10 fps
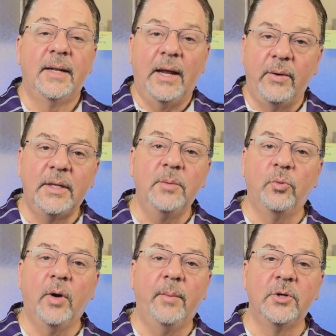Now, I did
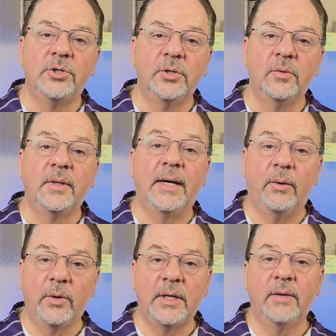promise you that I
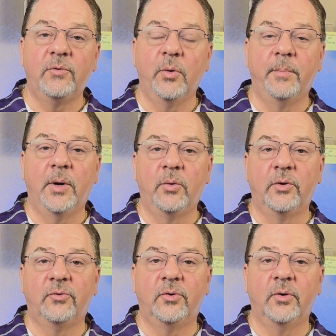would give you a
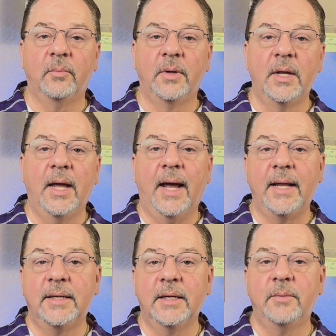bonus term.
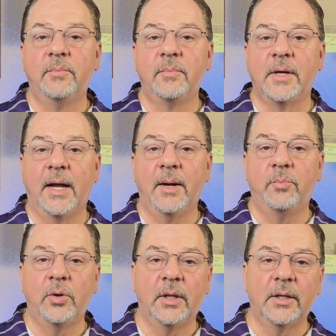I did kind of
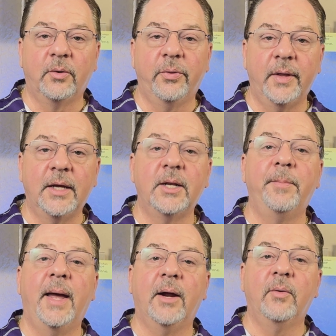put a little thing in the
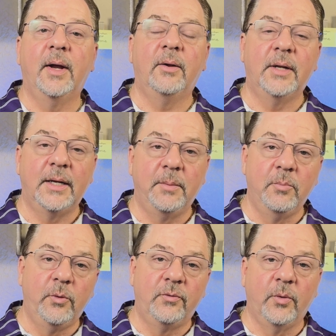background and it
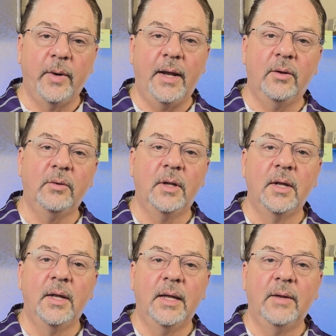moved around.
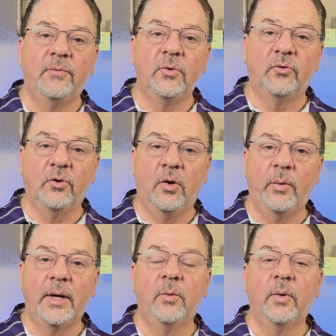If you saw
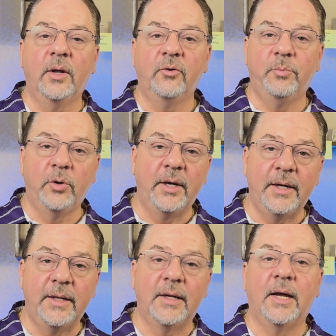what it was, put it
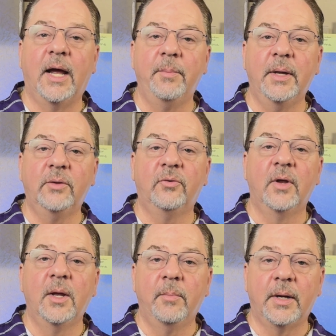in the comments,
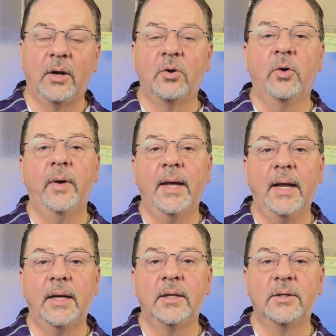but I'll go
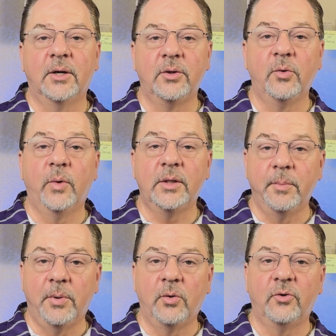ahead and tell you what the
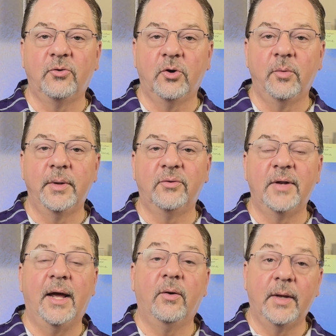bonus term is
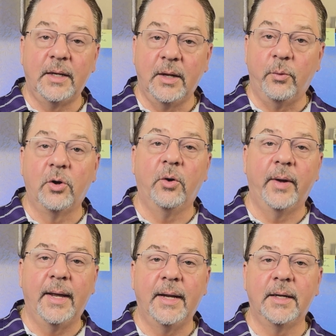now, and then we'll go
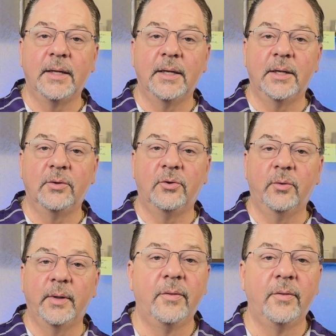ahead and get into it.